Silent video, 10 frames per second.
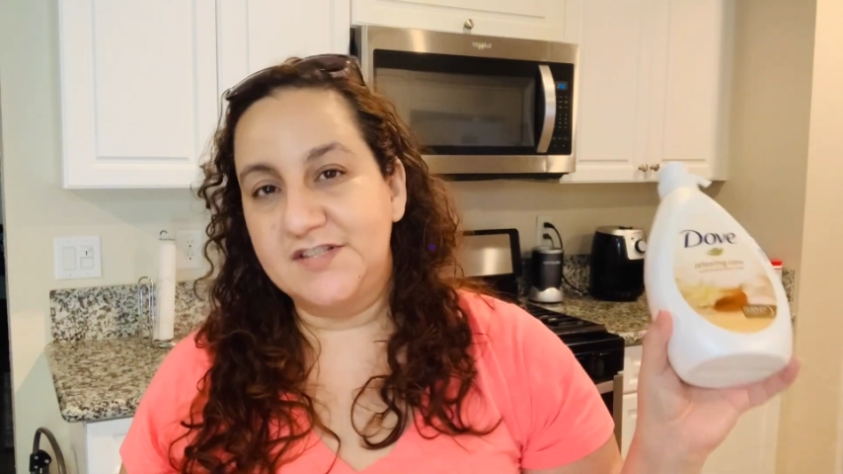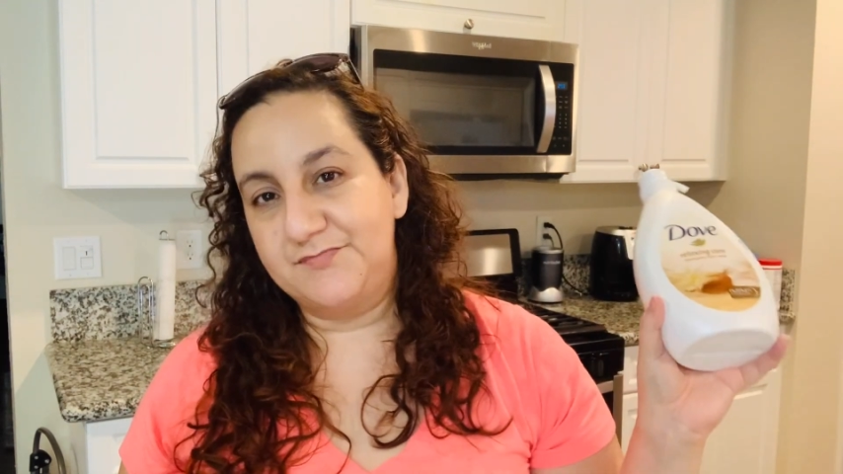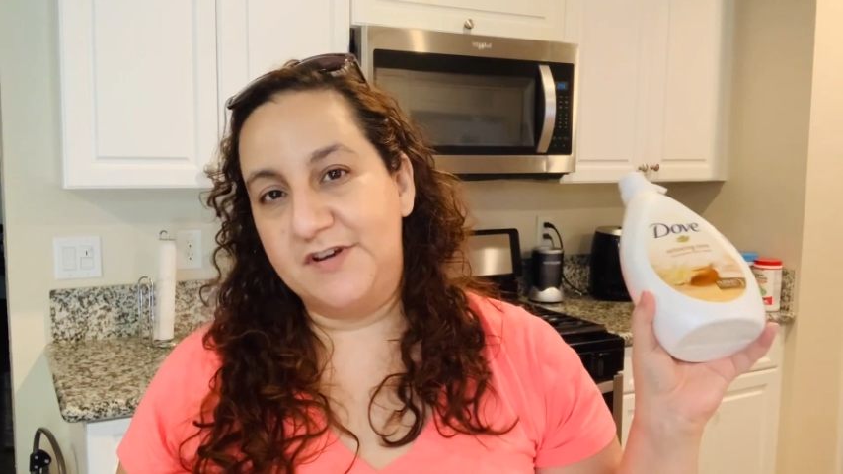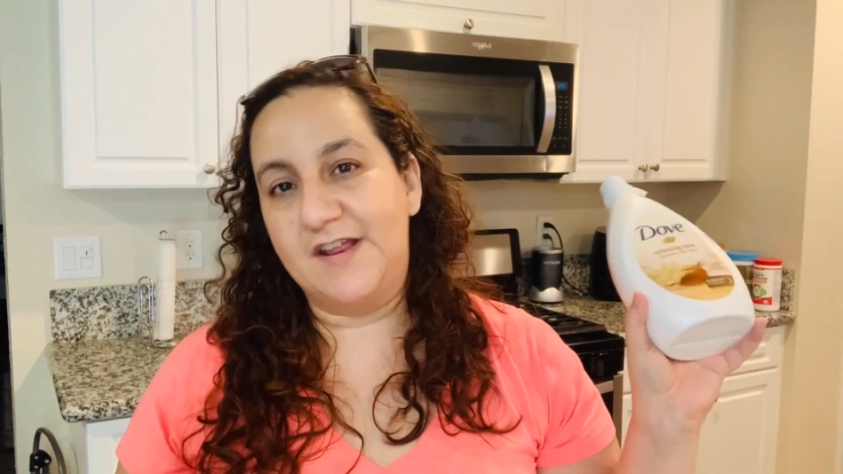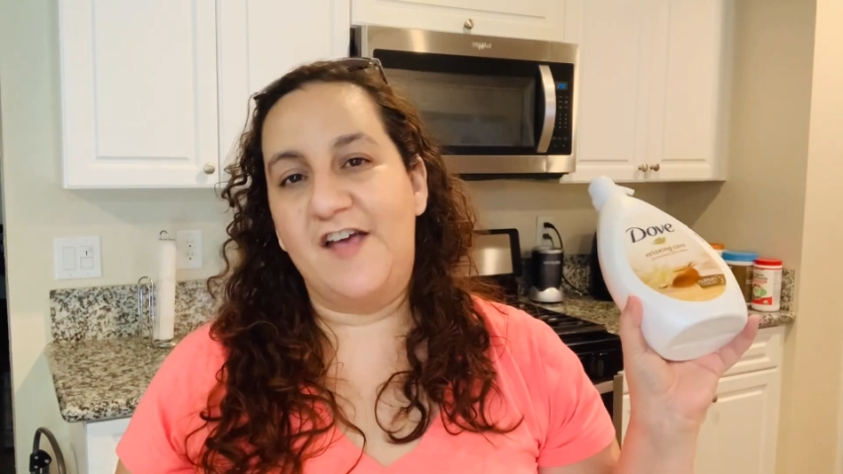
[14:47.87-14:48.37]

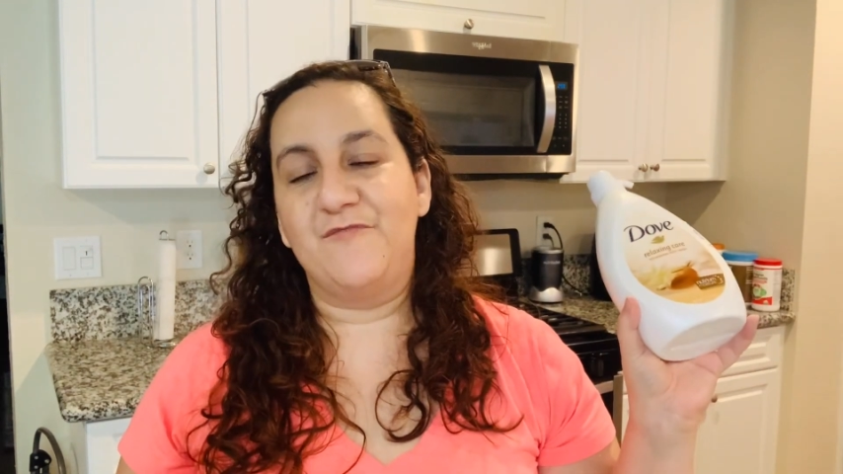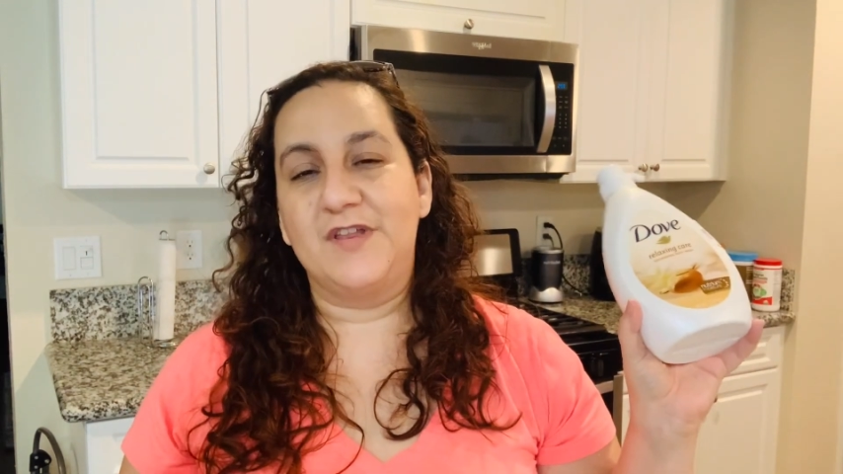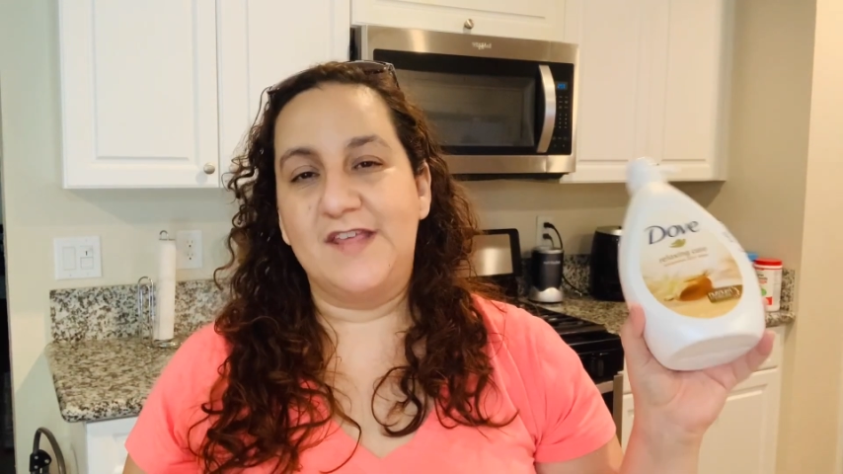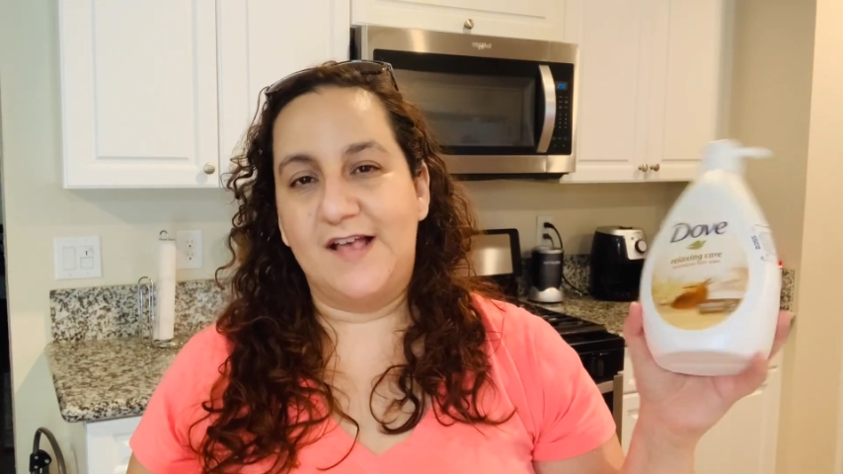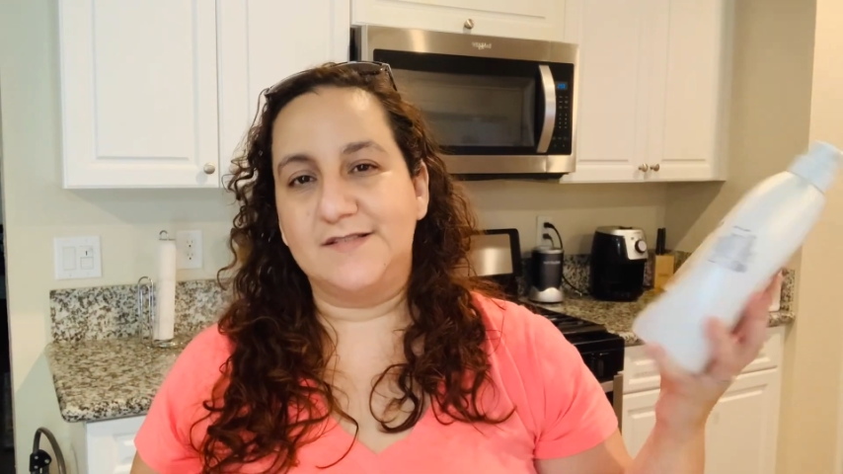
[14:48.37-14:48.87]
but have
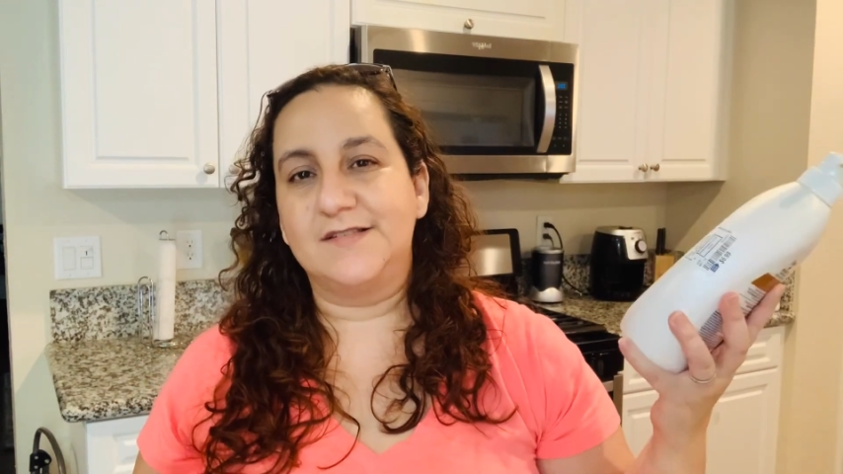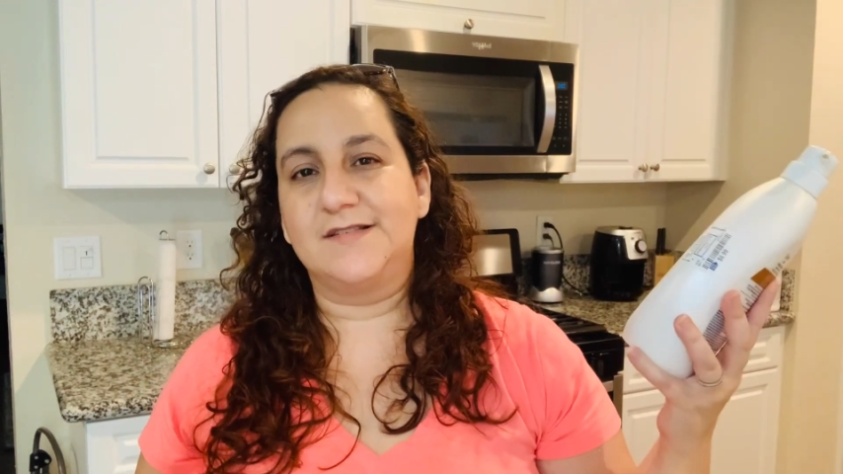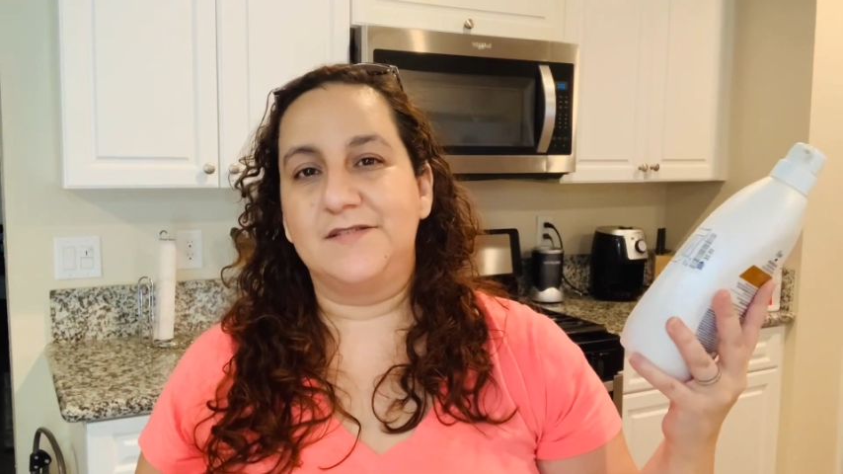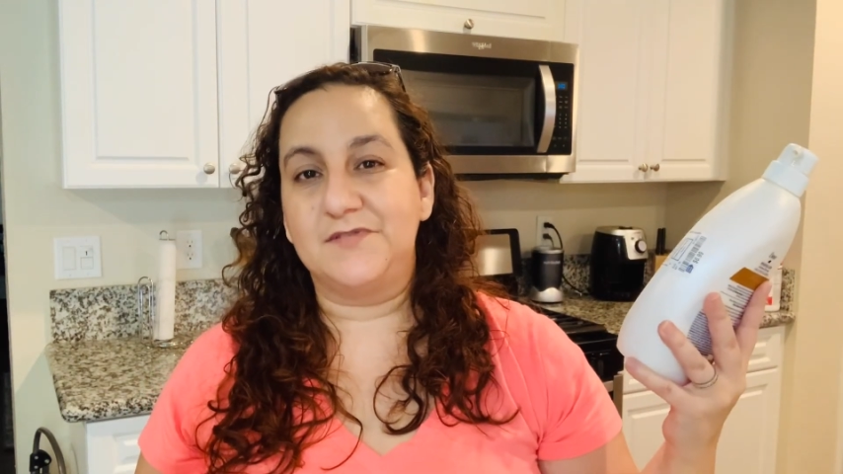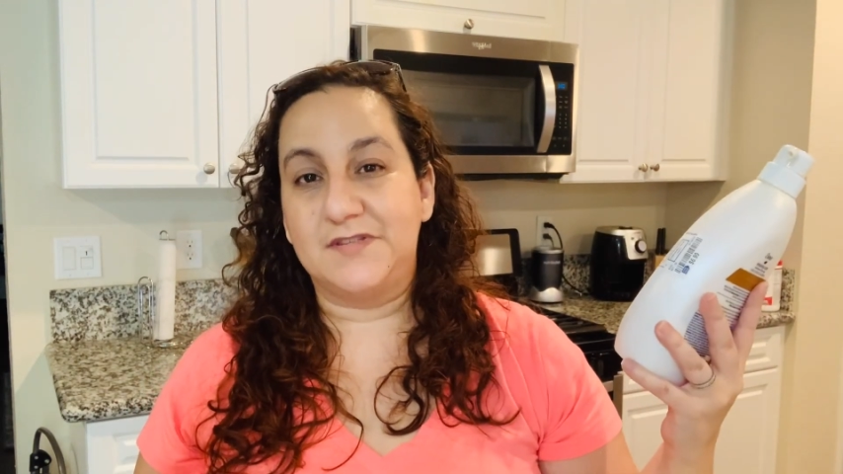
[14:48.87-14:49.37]
been
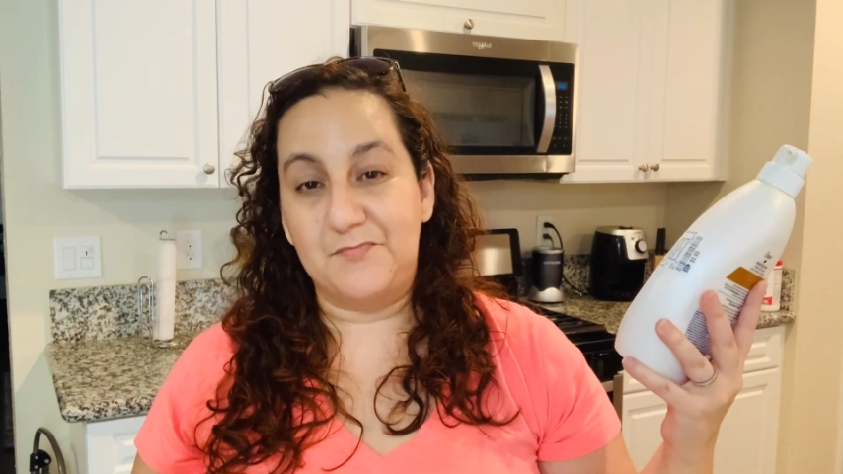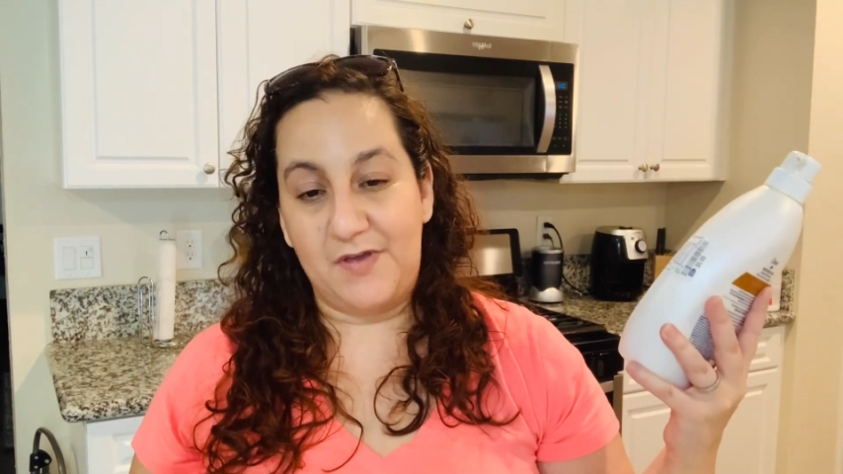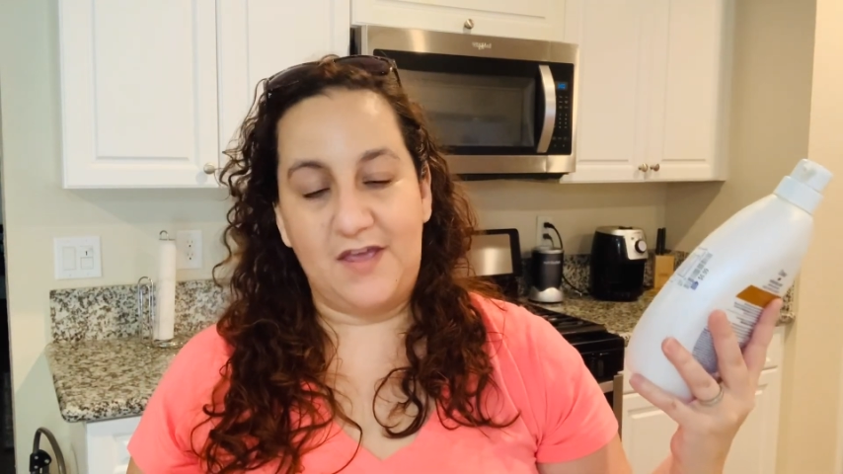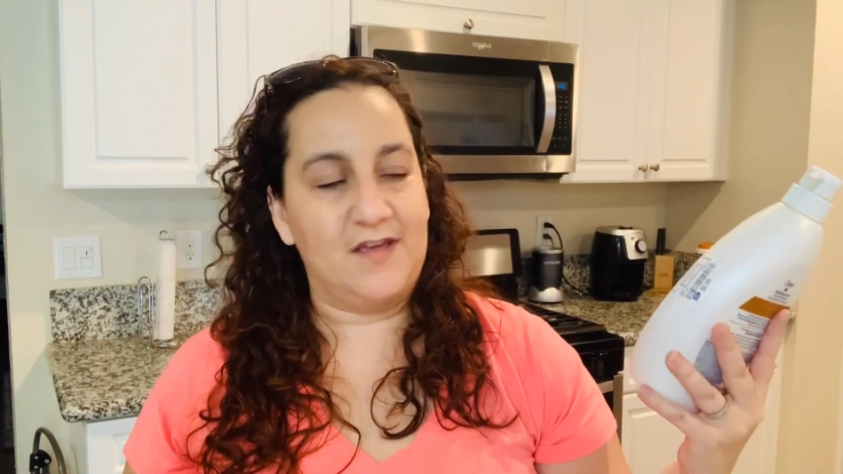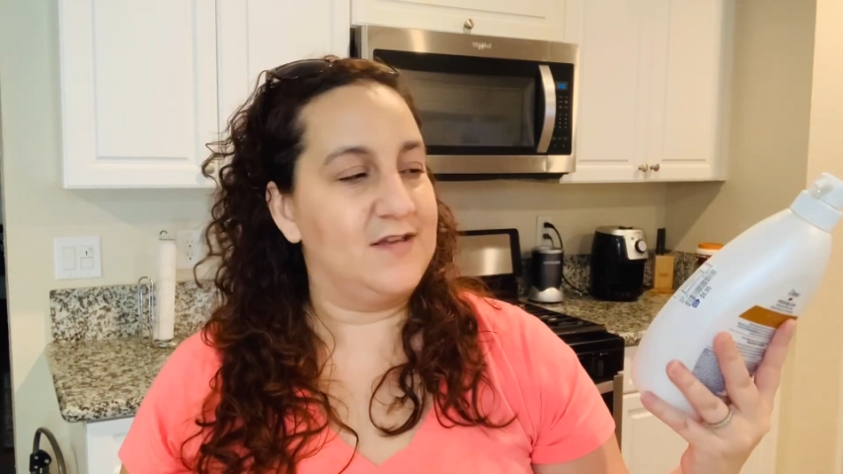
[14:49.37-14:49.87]
hesitant to
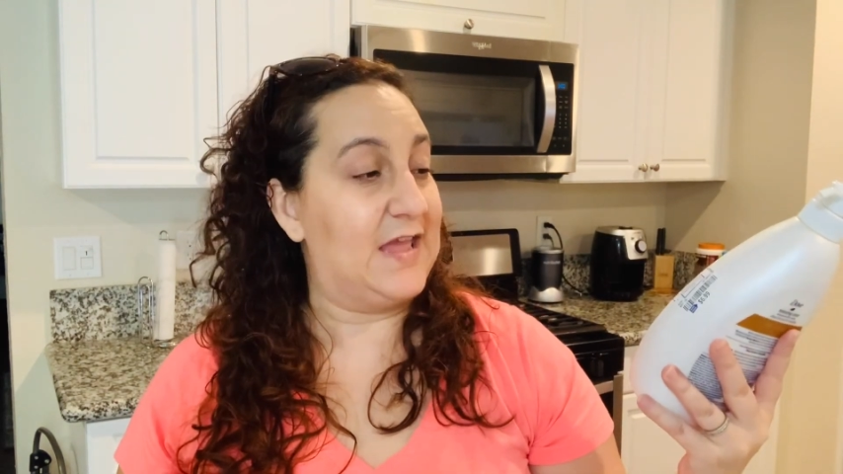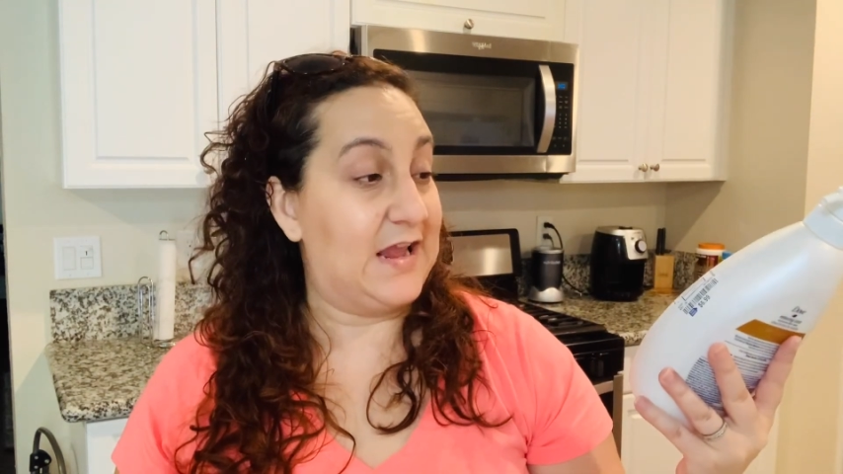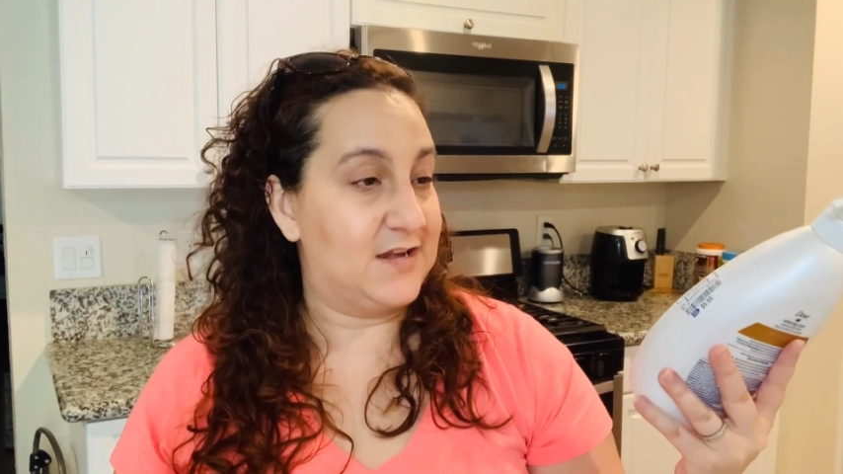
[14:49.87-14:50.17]
pay